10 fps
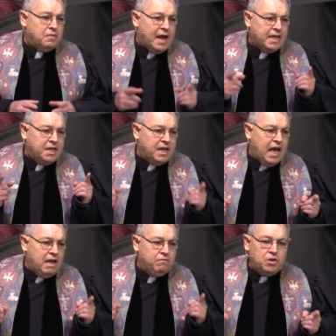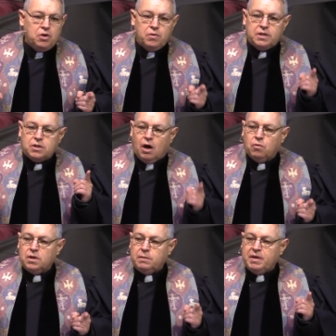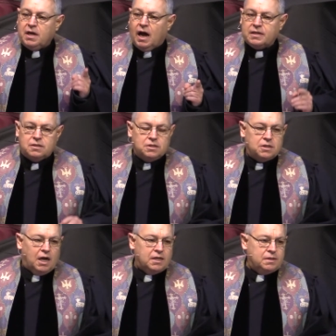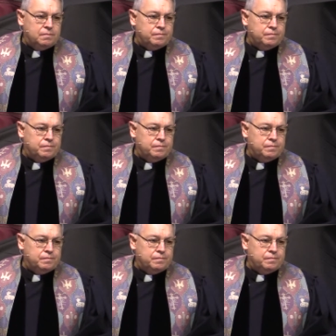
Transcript: that he gave you his only begotten Son.